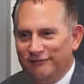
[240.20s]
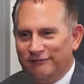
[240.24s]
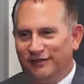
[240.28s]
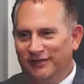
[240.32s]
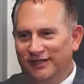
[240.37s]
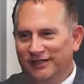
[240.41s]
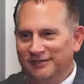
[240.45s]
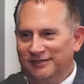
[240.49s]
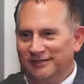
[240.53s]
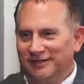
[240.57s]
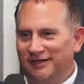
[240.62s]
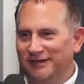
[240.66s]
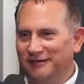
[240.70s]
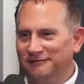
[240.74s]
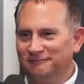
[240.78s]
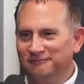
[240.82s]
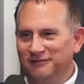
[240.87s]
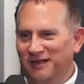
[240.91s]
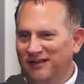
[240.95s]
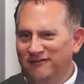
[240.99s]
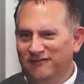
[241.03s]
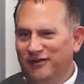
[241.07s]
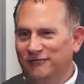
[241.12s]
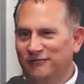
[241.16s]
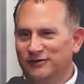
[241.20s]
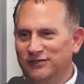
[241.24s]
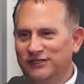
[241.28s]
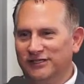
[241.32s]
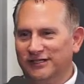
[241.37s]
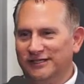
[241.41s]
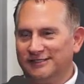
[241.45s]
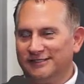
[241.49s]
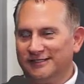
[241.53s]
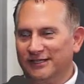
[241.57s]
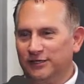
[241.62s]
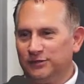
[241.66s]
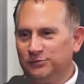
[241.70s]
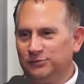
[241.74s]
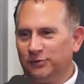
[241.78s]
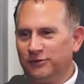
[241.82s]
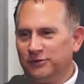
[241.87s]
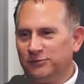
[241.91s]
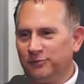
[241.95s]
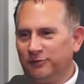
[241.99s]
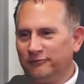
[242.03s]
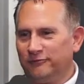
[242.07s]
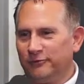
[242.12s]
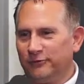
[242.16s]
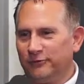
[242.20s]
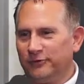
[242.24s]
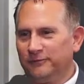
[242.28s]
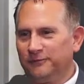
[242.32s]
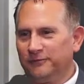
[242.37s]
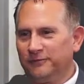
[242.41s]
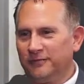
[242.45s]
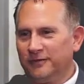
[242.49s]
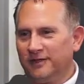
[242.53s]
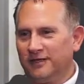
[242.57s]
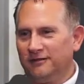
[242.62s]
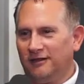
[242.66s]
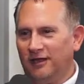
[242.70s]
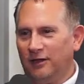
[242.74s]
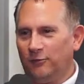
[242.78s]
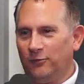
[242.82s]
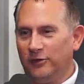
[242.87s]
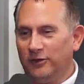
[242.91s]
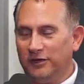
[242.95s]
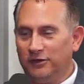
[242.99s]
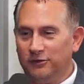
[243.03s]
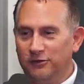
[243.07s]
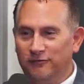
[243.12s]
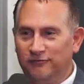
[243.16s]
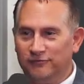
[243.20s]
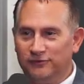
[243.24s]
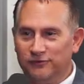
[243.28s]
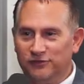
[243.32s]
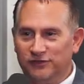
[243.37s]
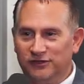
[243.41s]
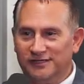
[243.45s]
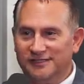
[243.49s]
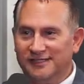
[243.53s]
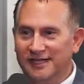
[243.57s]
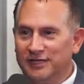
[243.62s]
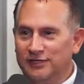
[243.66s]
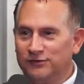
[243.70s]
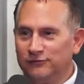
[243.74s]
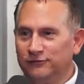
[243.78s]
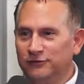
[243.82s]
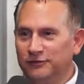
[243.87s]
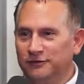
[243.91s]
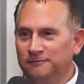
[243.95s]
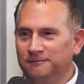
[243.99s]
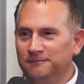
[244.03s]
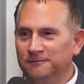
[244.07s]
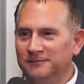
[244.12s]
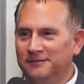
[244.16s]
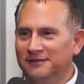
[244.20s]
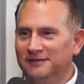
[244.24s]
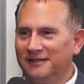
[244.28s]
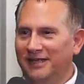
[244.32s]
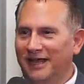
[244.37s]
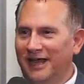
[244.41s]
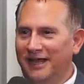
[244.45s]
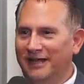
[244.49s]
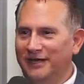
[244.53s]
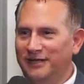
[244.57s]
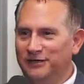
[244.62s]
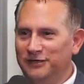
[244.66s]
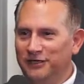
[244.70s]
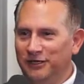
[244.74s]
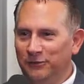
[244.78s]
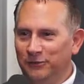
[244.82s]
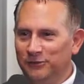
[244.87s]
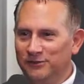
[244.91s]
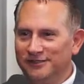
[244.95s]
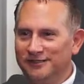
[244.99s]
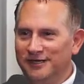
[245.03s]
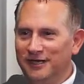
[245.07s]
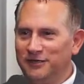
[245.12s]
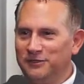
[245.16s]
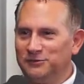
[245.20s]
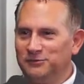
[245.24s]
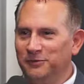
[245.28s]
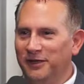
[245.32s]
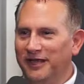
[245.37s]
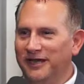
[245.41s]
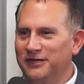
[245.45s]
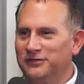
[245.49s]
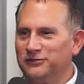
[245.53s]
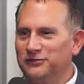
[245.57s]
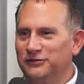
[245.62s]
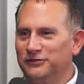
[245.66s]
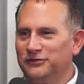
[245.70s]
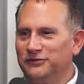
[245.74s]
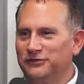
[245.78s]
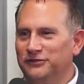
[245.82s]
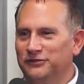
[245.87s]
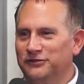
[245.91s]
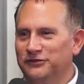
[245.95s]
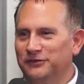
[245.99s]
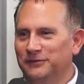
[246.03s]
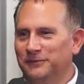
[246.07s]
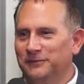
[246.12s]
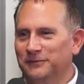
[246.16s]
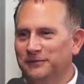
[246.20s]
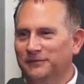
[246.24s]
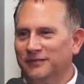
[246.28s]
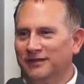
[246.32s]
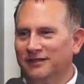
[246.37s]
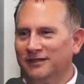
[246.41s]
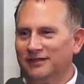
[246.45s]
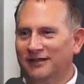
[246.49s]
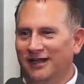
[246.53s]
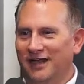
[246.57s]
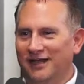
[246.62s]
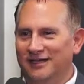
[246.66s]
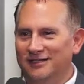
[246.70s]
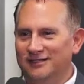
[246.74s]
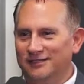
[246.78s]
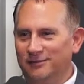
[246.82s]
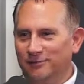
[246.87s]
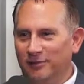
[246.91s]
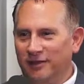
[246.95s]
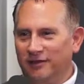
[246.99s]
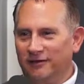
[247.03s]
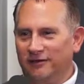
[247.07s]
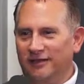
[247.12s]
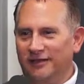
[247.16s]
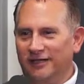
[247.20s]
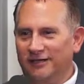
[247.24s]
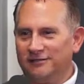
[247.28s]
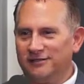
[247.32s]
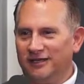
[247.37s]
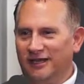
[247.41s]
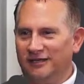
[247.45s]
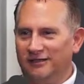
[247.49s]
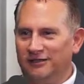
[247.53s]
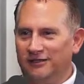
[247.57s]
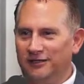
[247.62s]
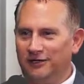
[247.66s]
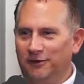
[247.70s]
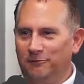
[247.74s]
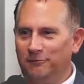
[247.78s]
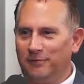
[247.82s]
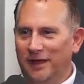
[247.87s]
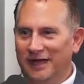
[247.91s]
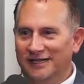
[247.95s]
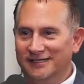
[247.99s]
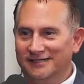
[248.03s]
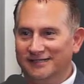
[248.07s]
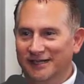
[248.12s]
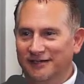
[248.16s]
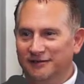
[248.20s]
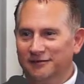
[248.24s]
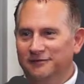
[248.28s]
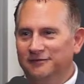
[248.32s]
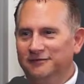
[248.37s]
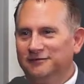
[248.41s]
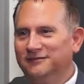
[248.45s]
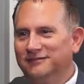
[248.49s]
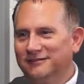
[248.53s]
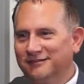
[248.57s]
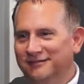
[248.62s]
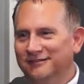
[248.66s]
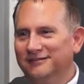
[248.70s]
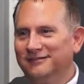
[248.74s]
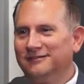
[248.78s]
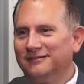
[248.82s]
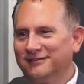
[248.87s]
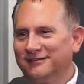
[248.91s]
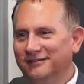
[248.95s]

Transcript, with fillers: that uh, I've never seen in sales books before. Like, what do you do if you're successful? How do you deal with sales managers uh, and some other things like, you know, mindset? Right.